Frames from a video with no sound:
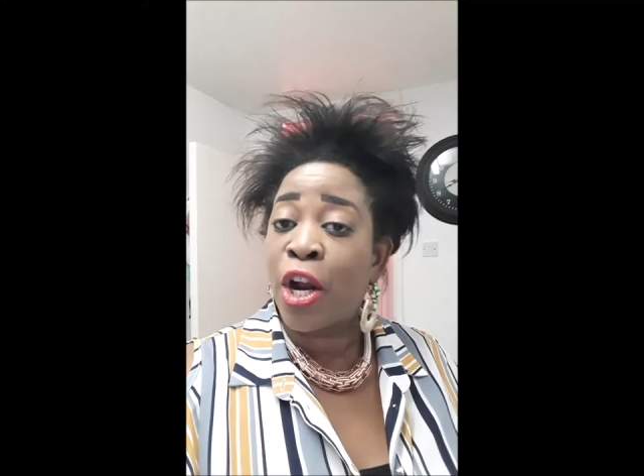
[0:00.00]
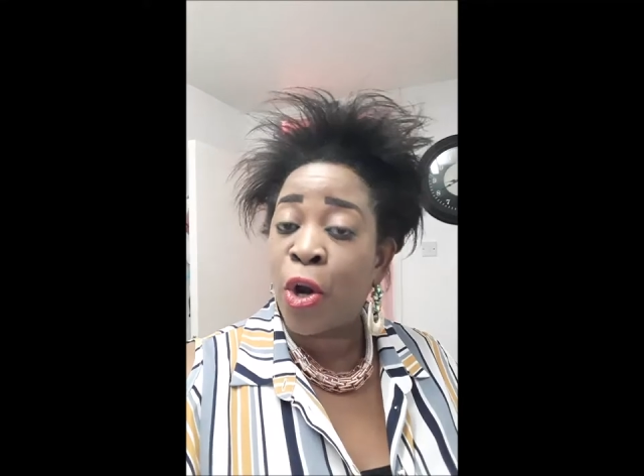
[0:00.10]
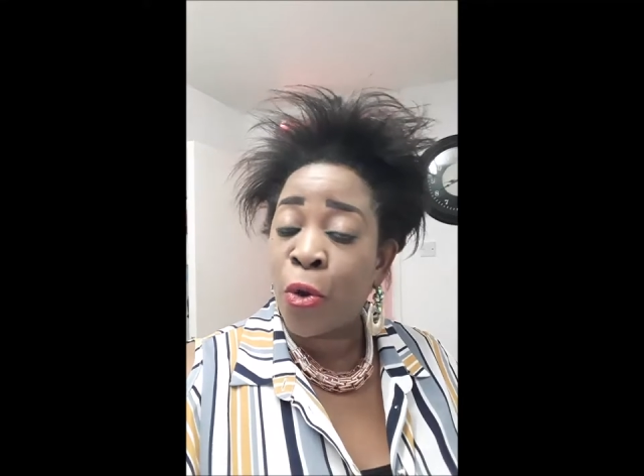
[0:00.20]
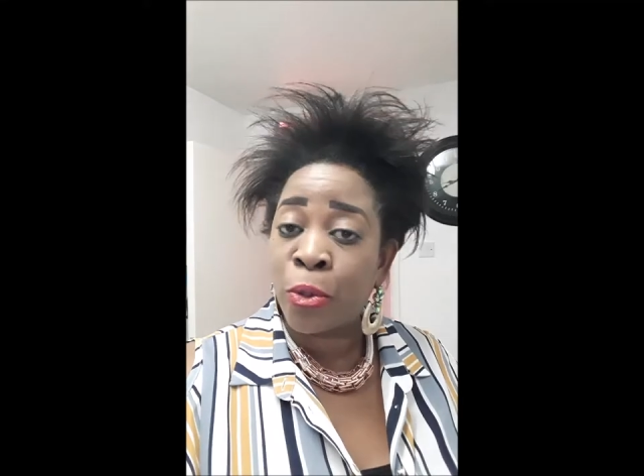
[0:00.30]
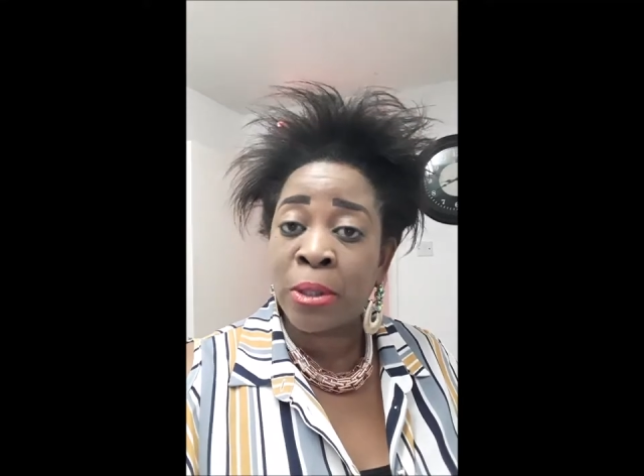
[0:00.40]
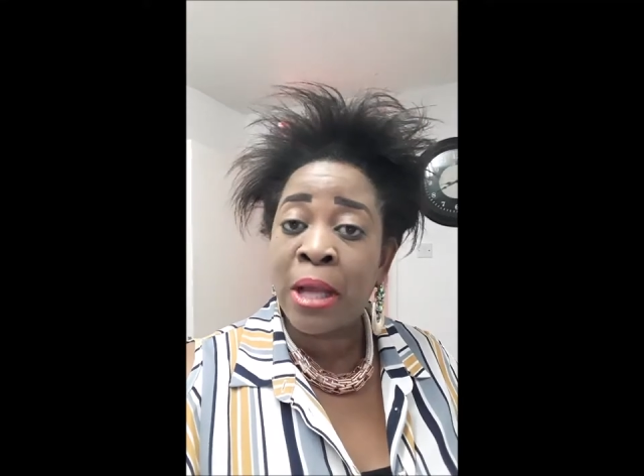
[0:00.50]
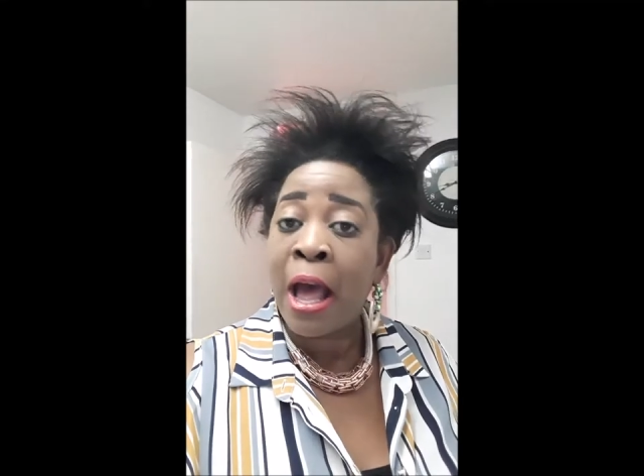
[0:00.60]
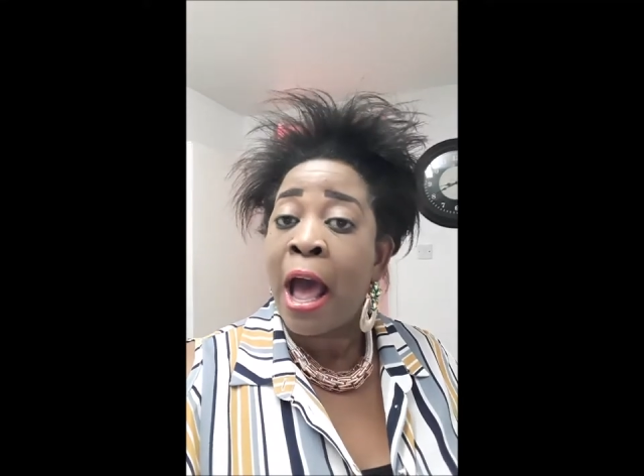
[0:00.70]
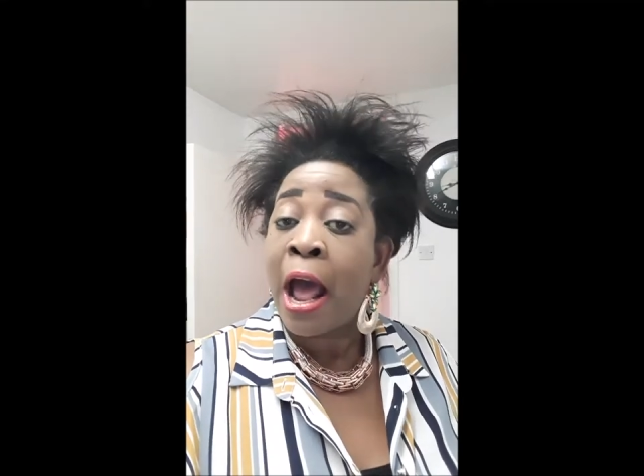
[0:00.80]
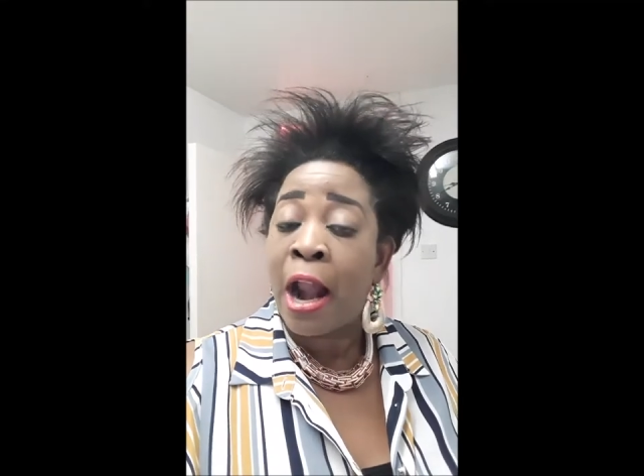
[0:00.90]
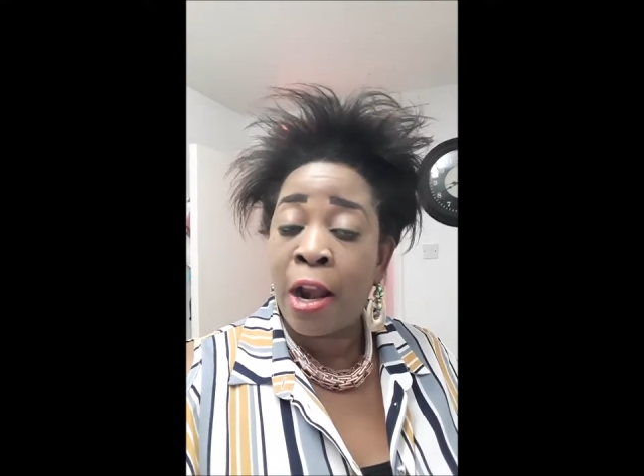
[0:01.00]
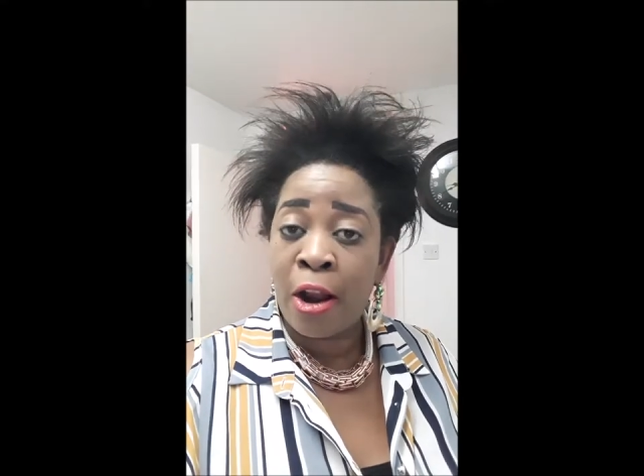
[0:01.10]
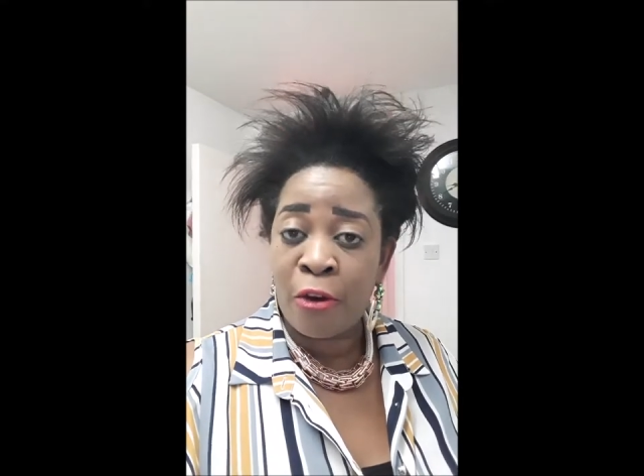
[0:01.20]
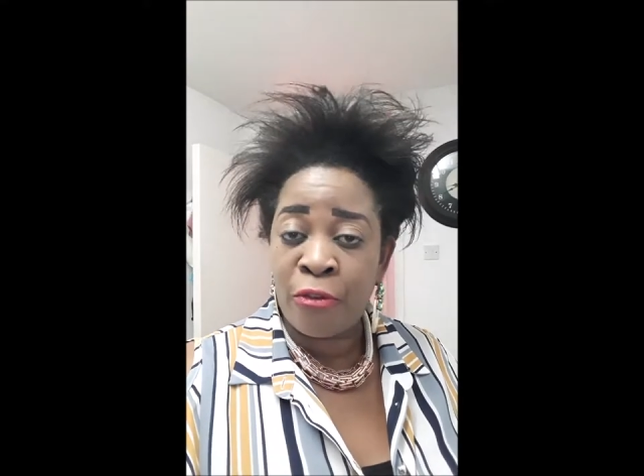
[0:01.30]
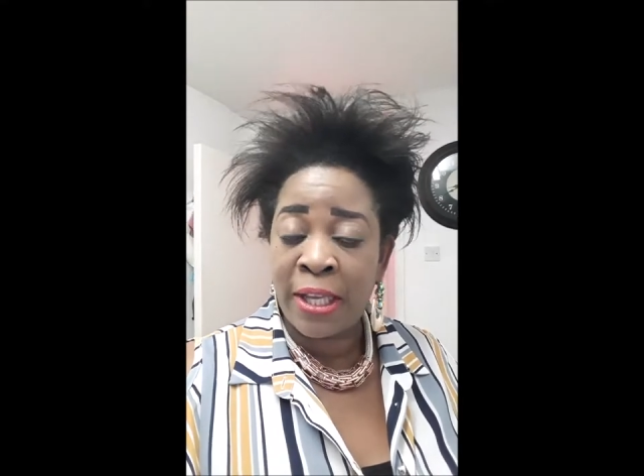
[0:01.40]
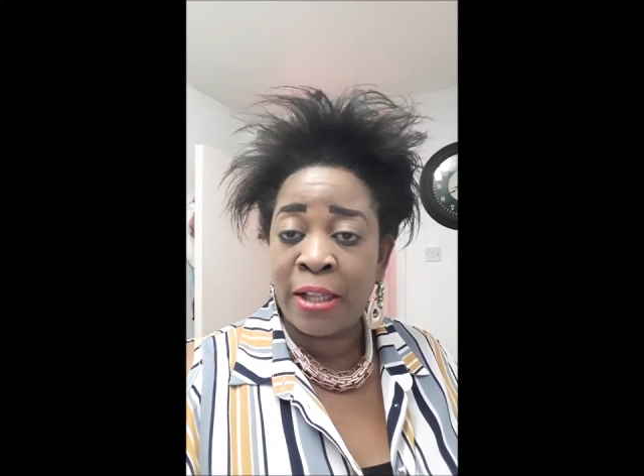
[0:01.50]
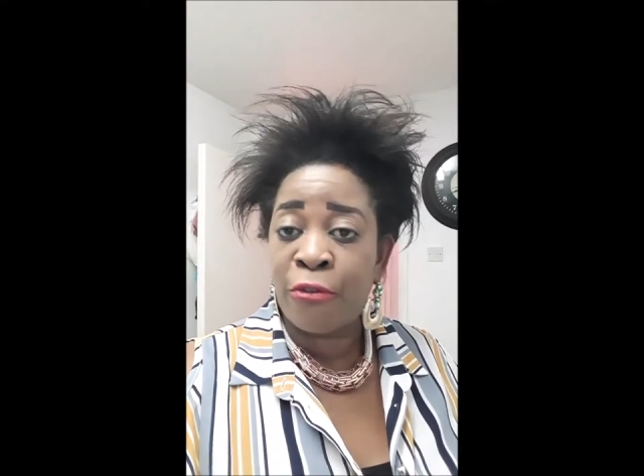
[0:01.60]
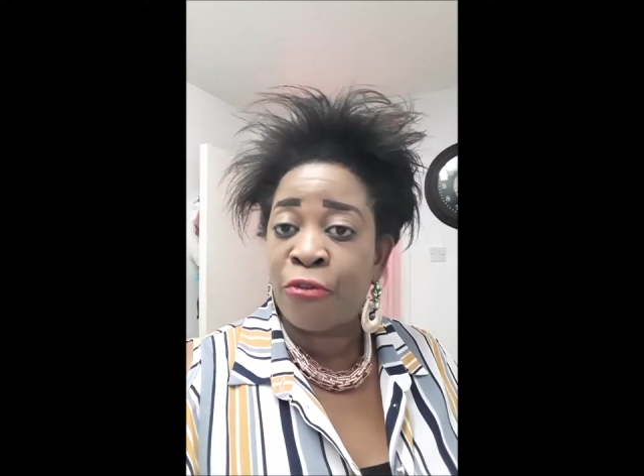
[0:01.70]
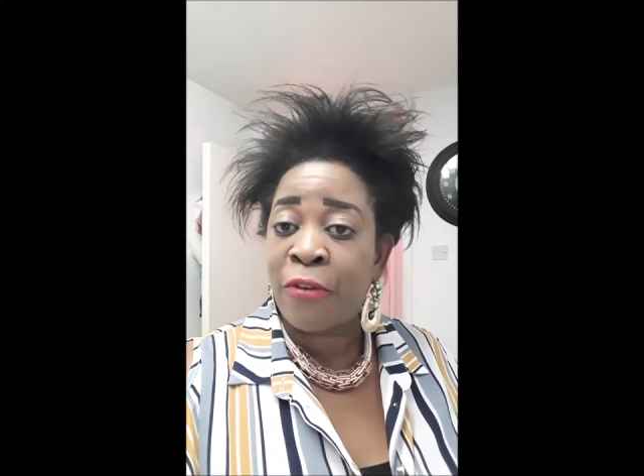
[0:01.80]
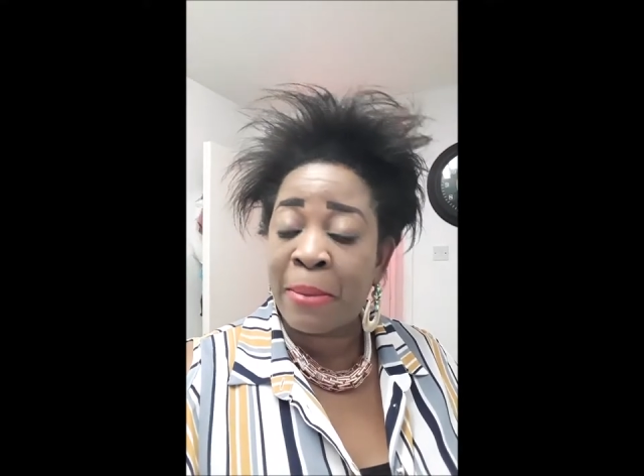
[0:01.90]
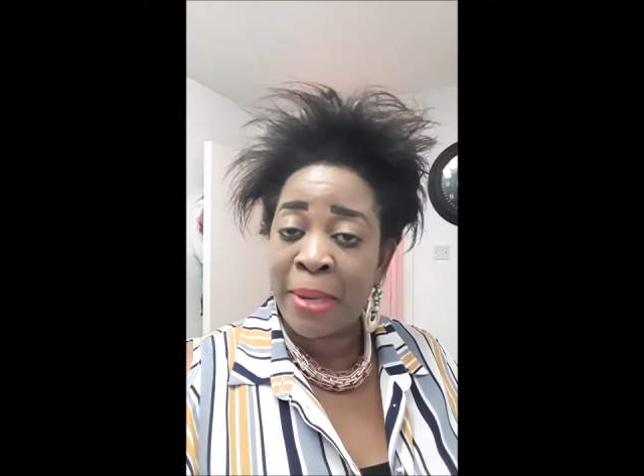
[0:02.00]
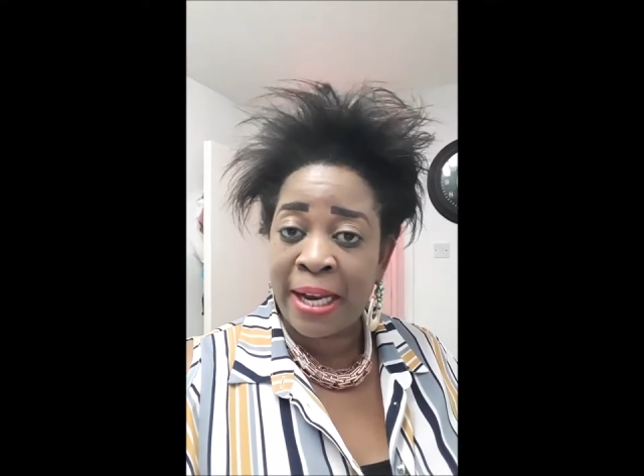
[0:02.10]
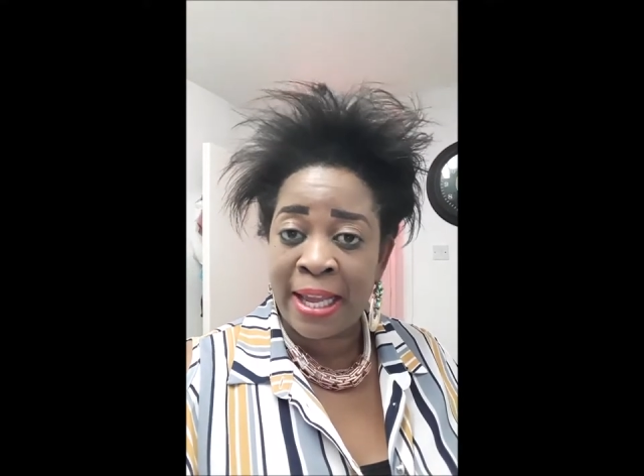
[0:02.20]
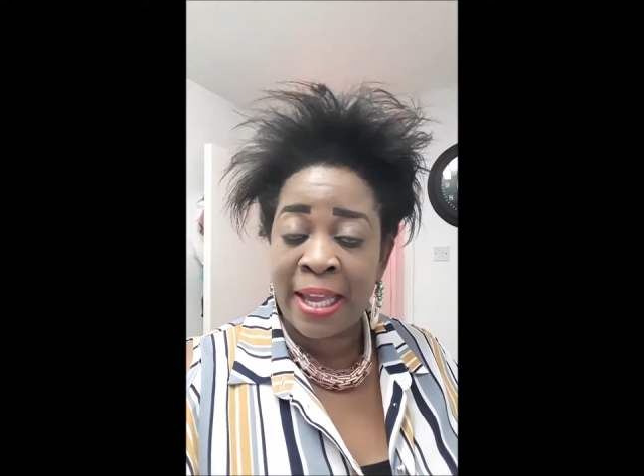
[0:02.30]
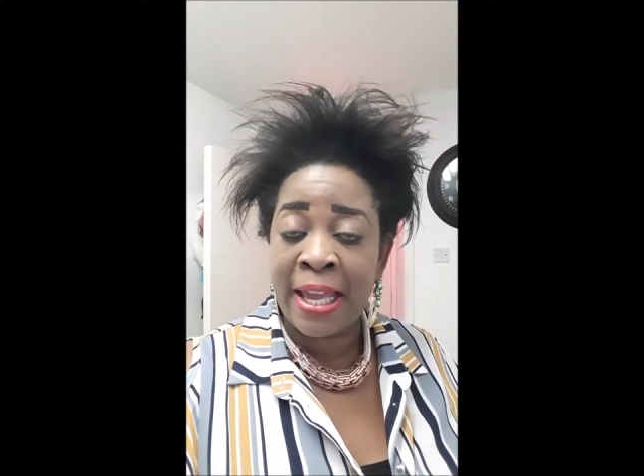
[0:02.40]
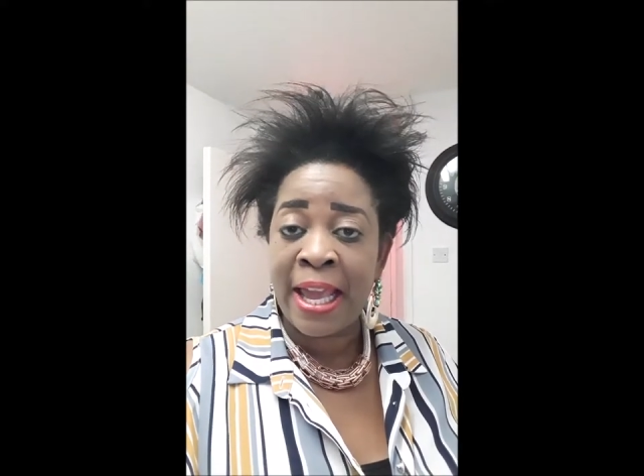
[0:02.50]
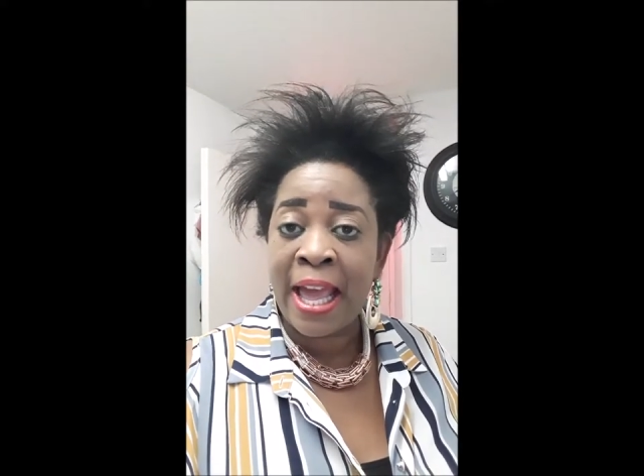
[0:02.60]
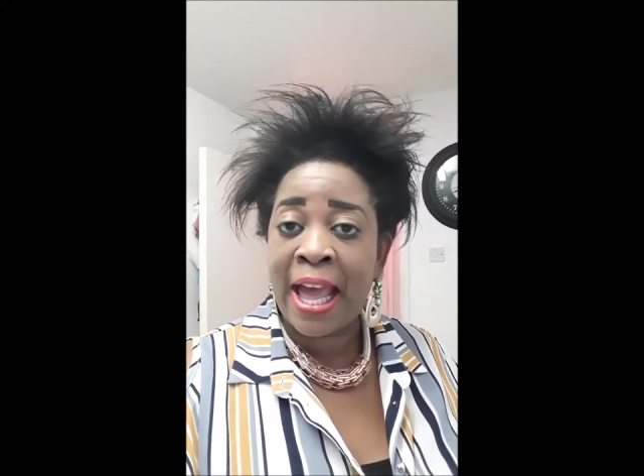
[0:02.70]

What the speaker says: close, loving family